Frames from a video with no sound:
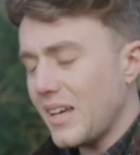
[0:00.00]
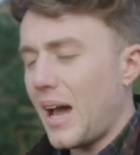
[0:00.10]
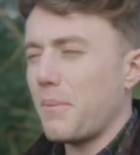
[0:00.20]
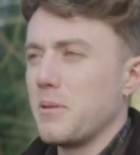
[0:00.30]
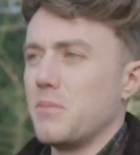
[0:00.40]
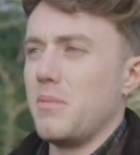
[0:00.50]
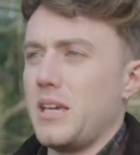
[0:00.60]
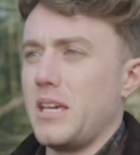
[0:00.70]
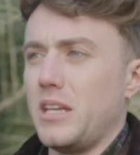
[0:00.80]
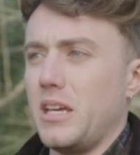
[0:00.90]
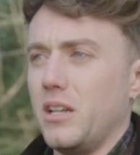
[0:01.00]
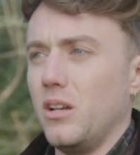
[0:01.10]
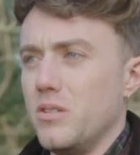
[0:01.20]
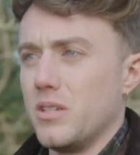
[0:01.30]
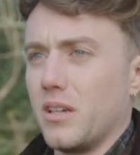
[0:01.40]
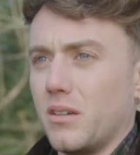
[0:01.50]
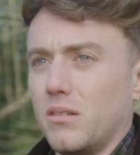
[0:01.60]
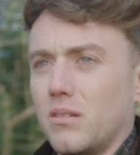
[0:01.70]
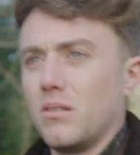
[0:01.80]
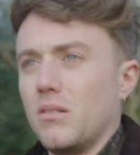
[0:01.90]
that happened to me in losing
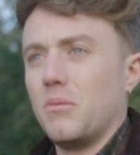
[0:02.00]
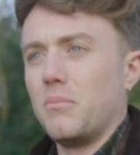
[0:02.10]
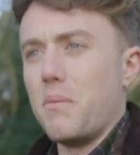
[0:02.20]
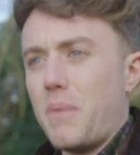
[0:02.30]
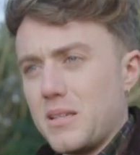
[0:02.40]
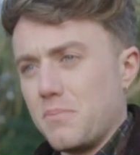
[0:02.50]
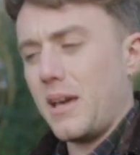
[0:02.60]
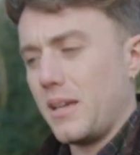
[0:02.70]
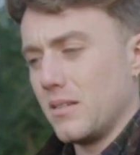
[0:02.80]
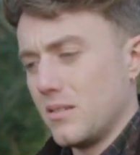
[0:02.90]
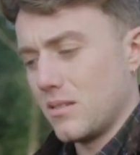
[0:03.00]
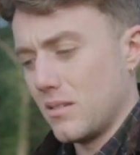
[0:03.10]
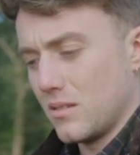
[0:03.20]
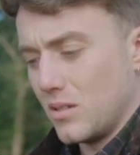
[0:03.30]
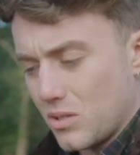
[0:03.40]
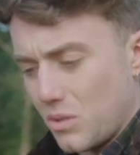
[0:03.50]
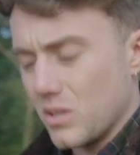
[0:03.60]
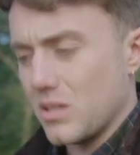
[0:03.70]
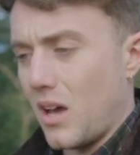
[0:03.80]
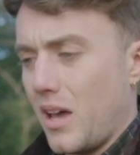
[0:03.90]
my best mate to
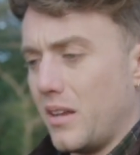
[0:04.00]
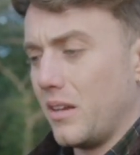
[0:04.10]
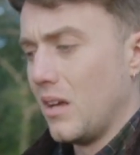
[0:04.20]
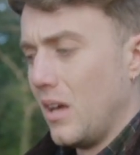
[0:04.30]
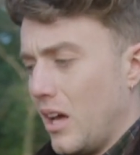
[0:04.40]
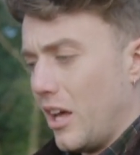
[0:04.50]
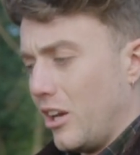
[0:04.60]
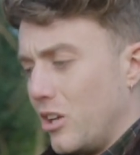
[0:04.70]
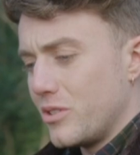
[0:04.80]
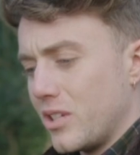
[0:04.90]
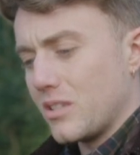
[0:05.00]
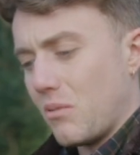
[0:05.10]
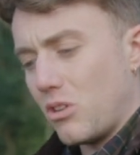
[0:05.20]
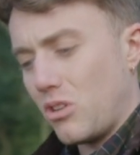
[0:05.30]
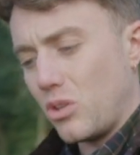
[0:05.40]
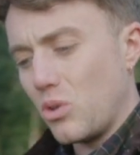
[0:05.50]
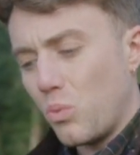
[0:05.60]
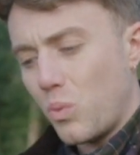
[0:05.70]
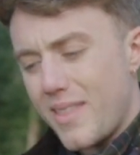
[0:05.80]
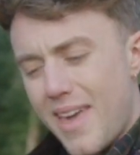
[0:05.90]
suicide and losing someone that you're
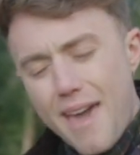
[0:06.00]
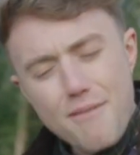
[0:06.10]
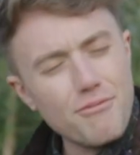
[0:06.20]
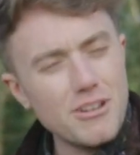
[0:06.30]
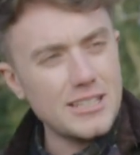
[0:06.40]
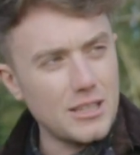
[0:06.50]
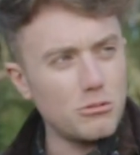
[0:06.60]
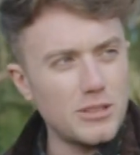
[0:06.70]
with every single